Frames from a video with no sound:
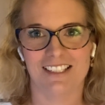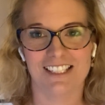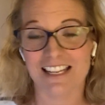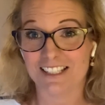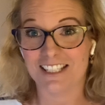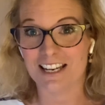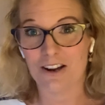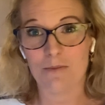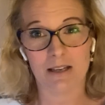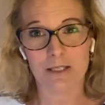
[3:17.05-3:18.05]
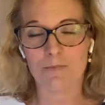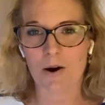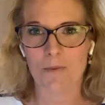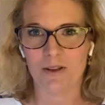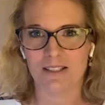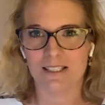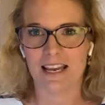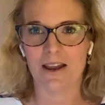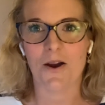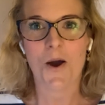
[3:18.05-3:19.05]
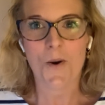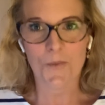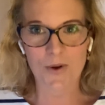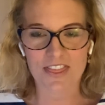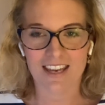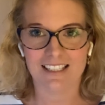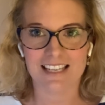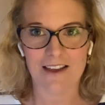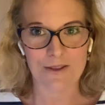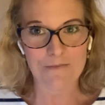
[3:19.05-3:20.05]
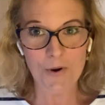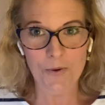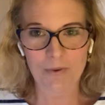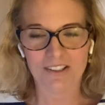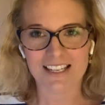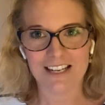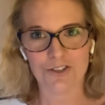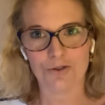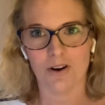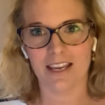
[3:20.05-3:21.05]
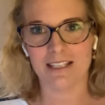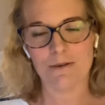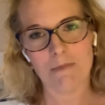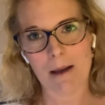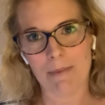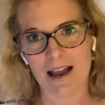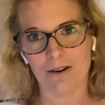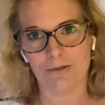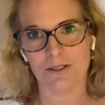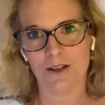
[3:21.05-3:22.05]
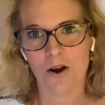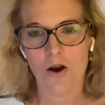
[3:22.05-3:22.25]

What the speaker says: because as I said, I'm experimenting with it at the moment and trying to map out